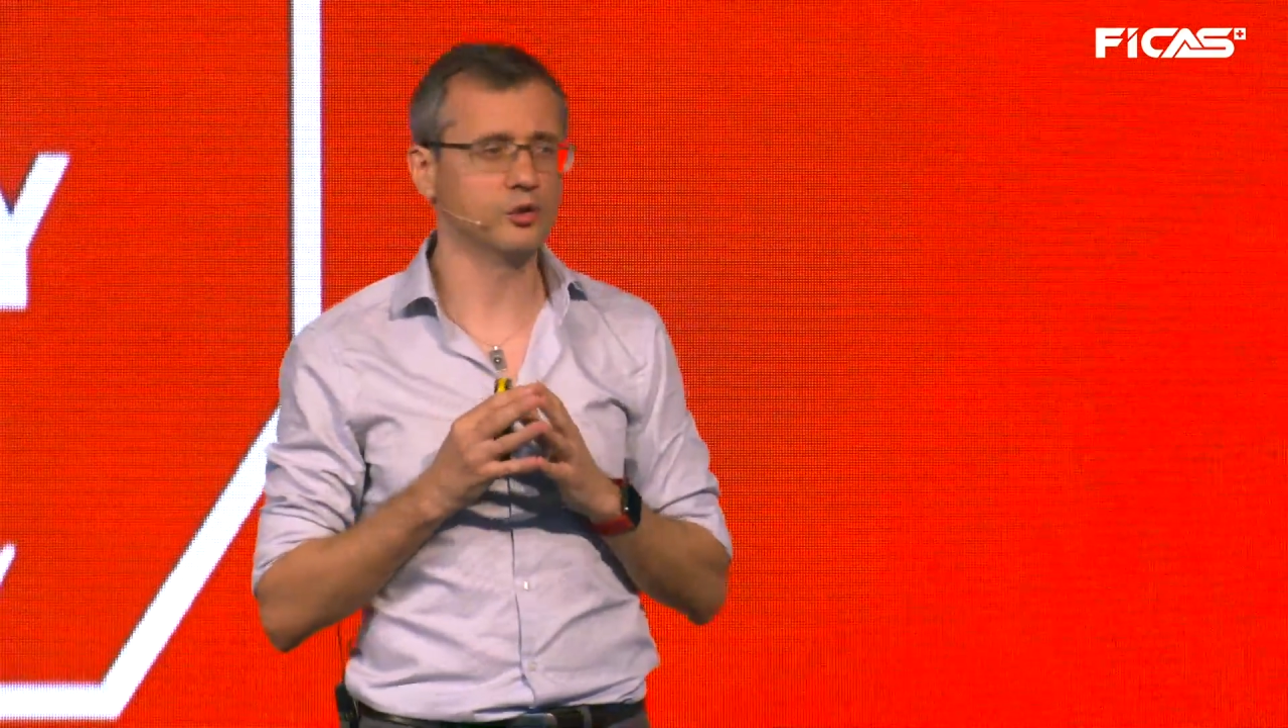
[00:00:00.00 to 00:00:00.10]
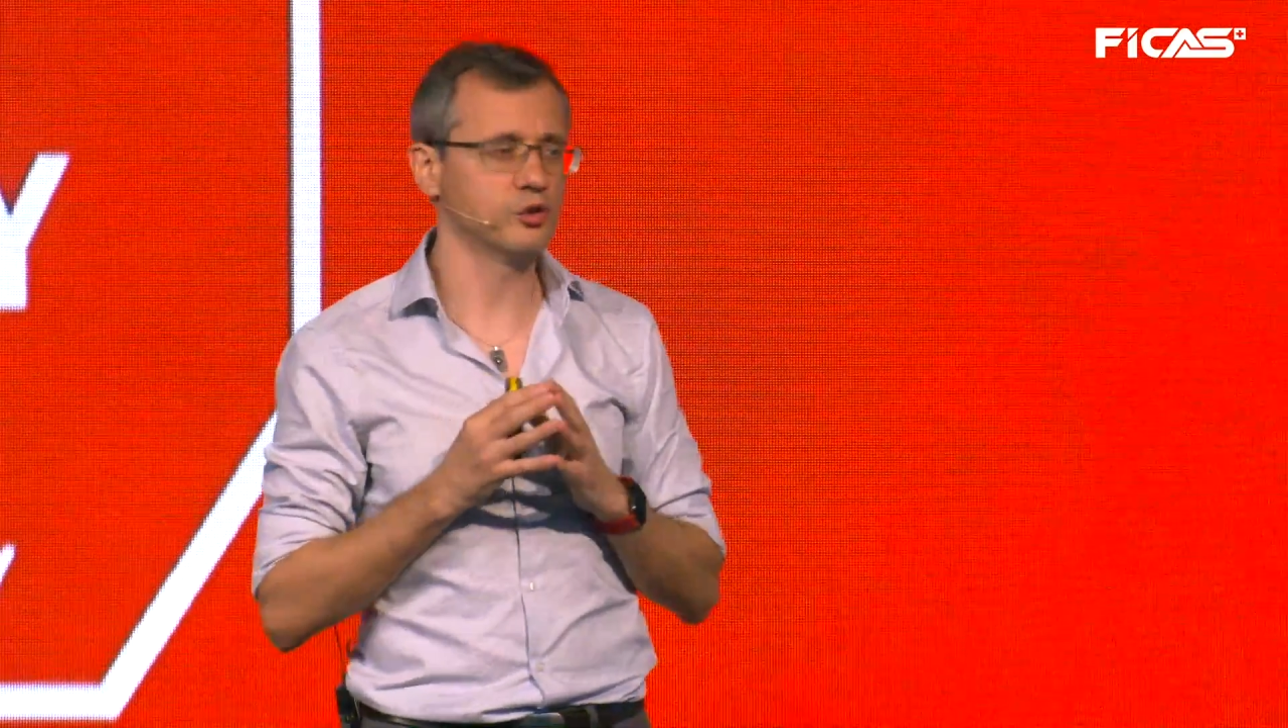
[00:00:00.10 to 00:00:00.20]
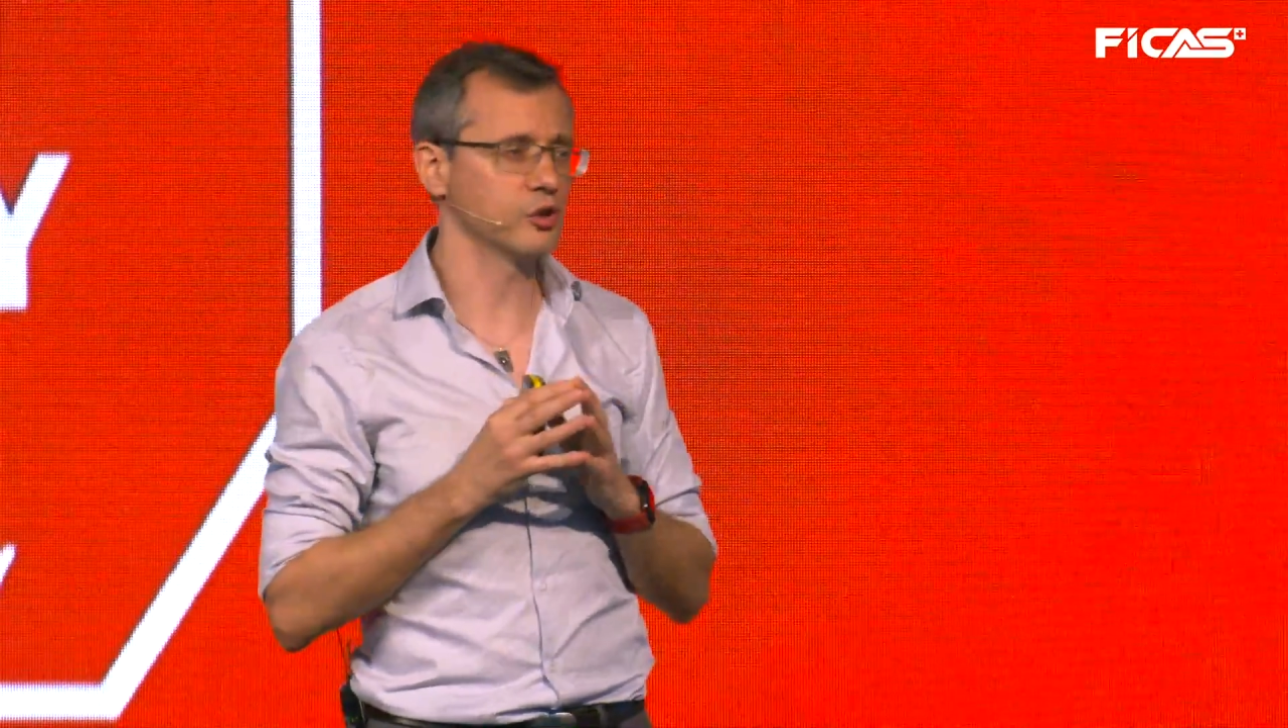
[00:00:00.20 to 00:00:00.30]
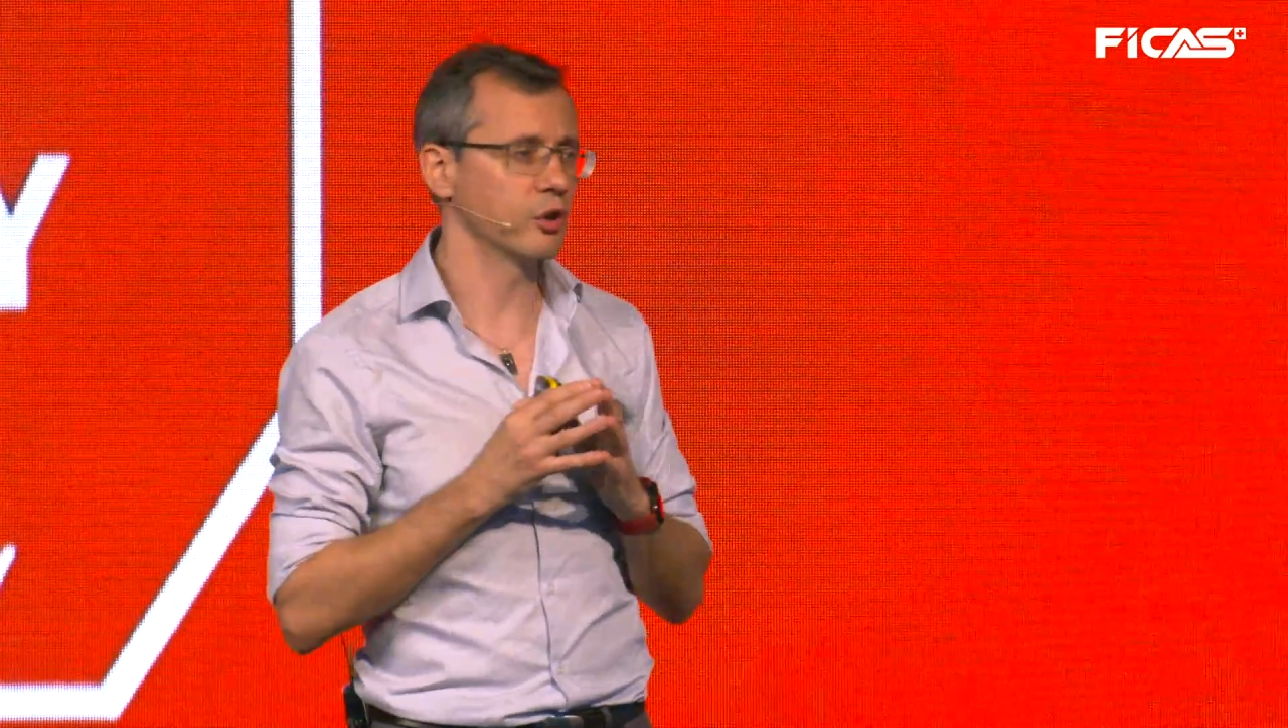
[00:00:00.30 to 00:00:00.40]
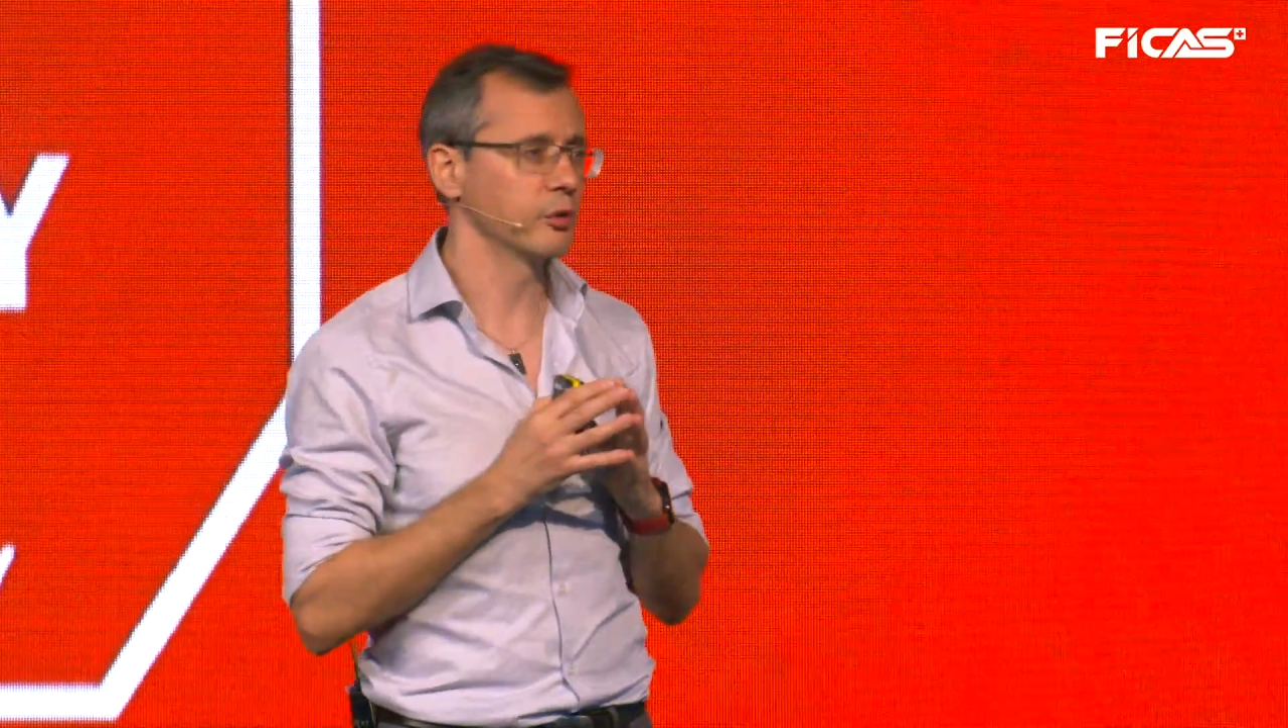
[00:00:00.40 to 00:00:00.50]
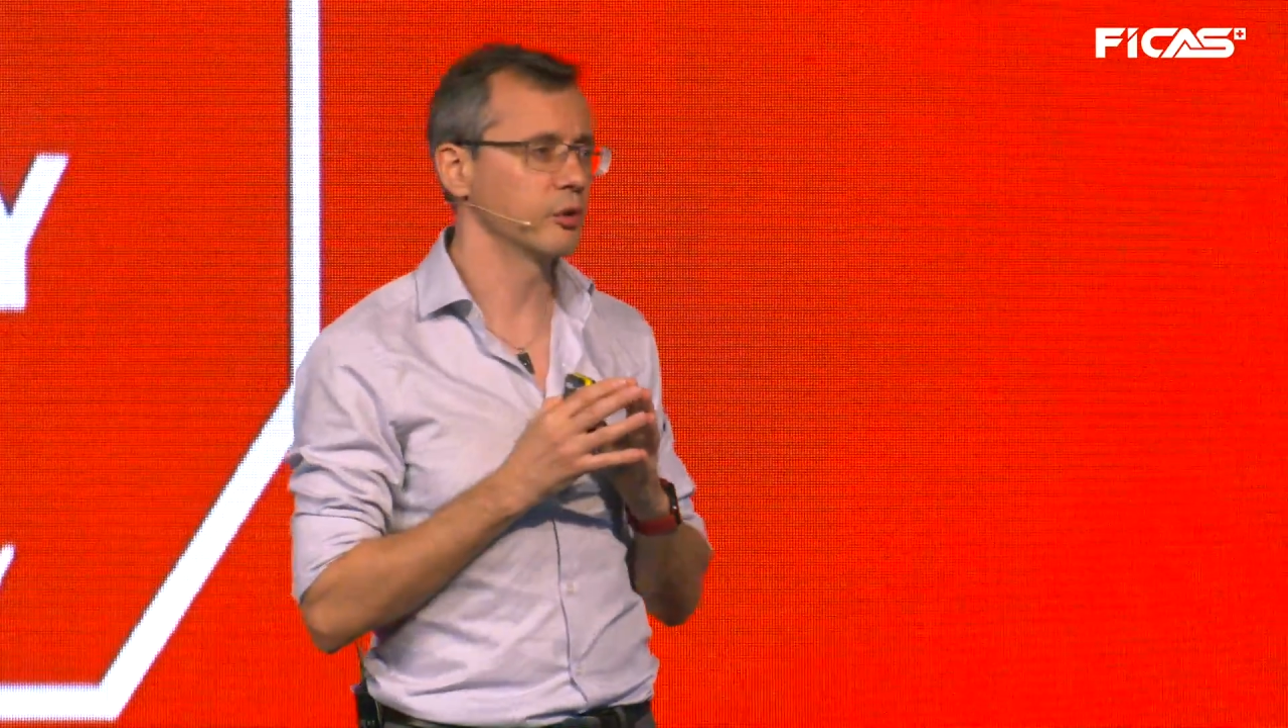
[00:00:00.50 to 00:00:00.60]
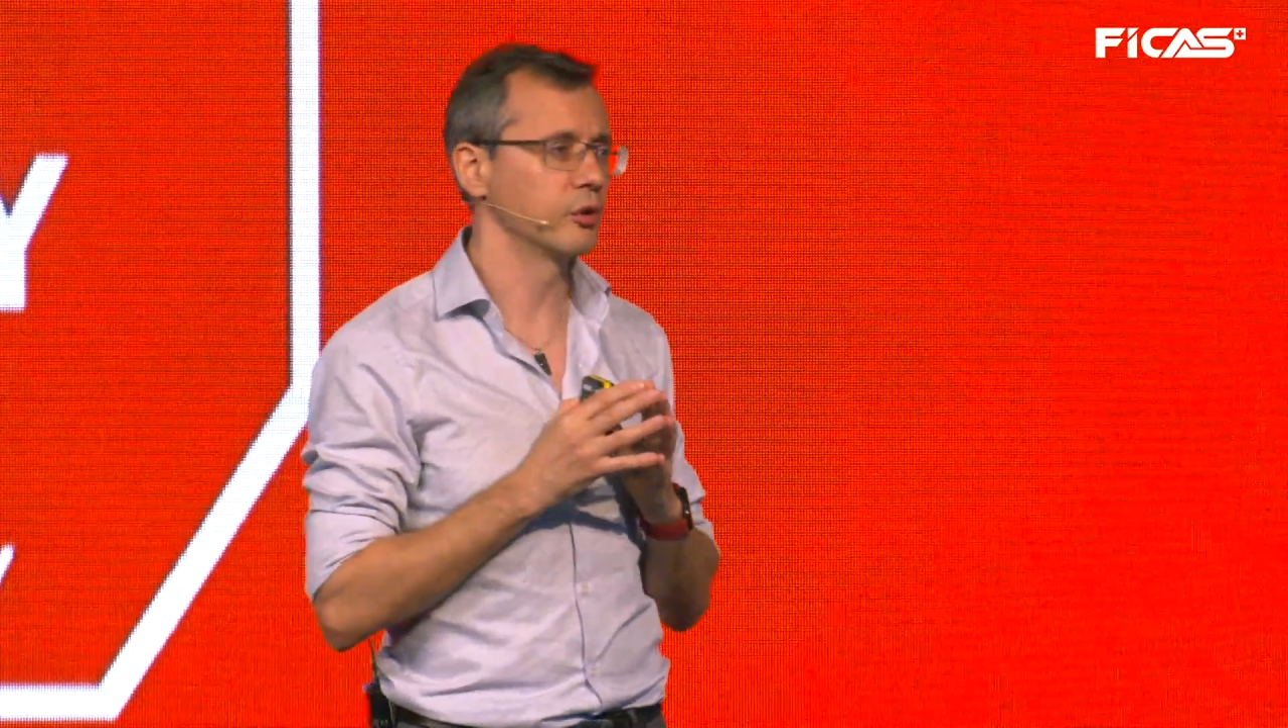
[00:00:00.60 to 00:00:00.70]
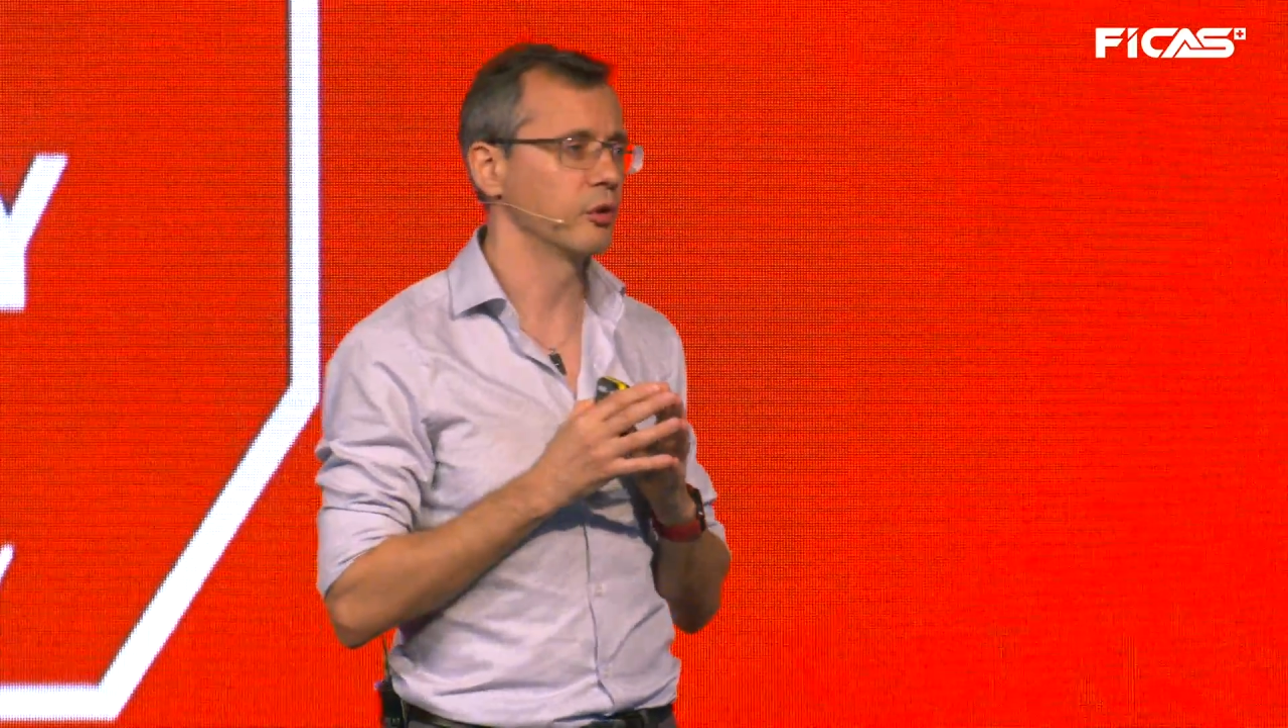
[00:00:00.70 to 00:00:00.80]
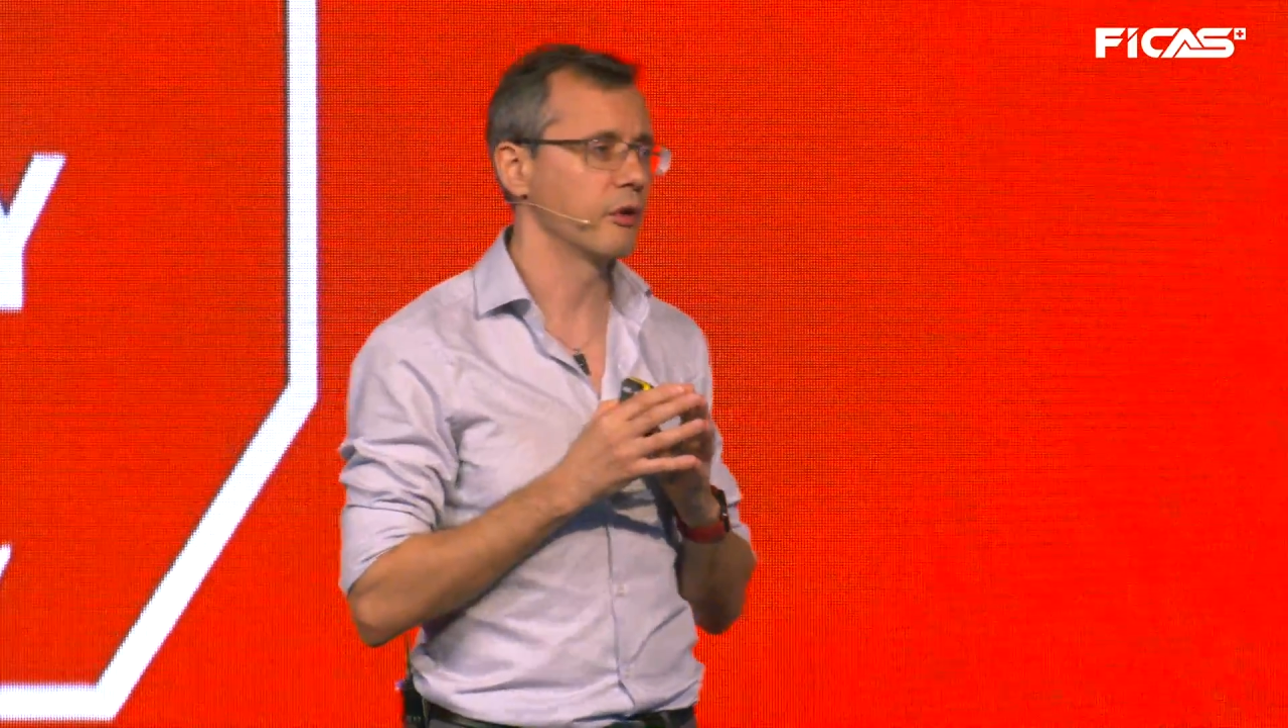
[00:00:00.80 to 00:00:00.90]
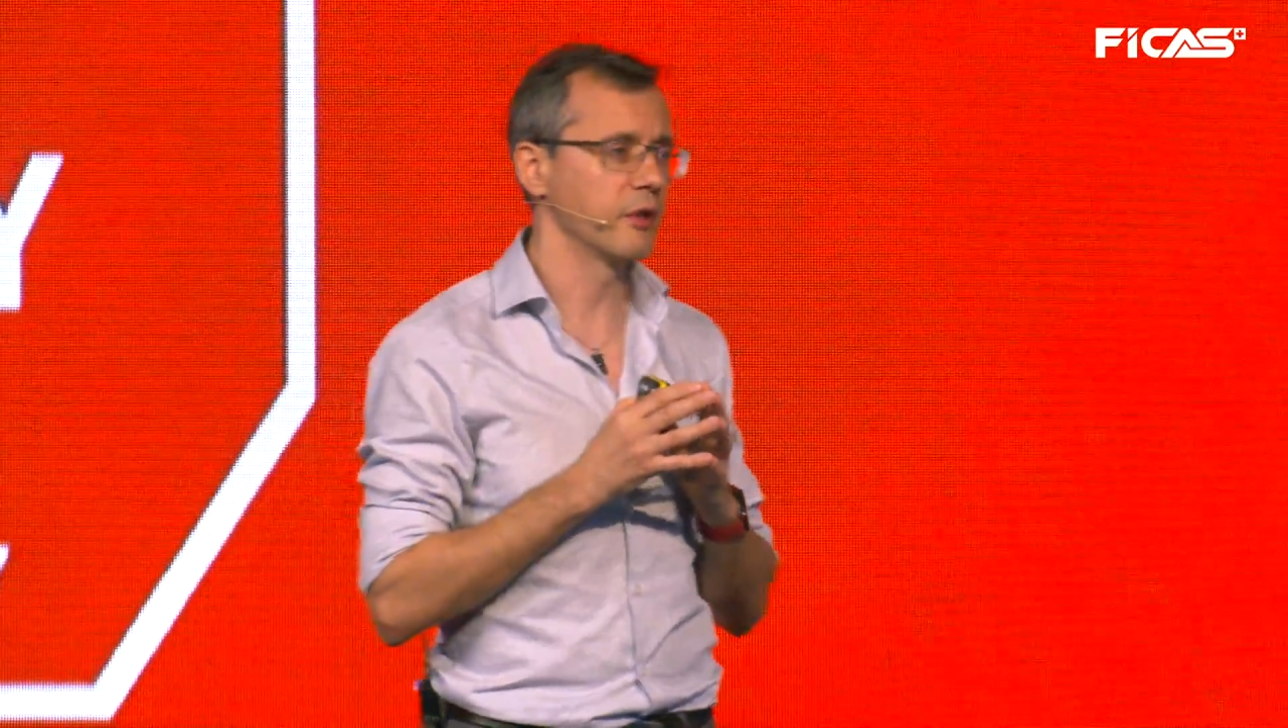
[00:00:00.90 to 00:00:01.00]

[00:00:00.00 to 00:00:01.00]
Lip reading: show you